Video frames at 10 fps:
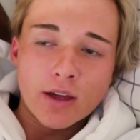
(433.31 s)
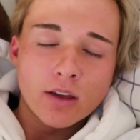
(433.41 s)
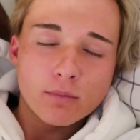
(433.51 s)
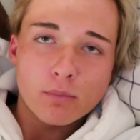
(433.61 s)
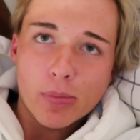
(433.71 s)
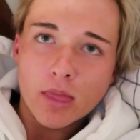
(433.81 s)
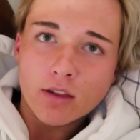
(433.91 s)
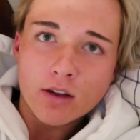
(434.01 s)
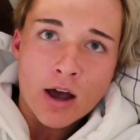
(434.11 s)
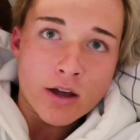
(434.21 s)
like,
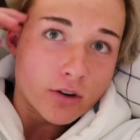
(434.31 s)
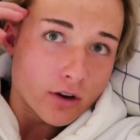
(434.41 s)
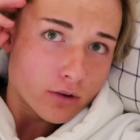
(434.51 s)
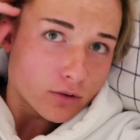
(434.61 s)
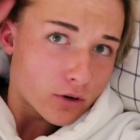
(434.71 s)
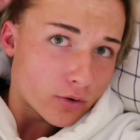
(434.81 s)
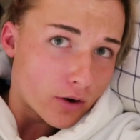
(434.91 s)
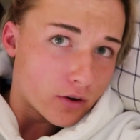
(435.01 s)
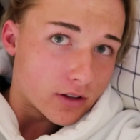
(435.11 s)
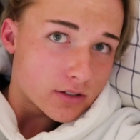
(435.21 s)
I don't know,
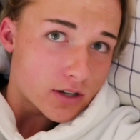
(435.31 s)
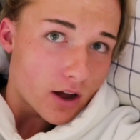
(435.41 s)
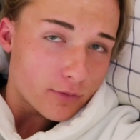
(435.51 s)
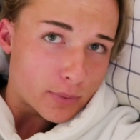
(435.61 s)
Corona and stuff.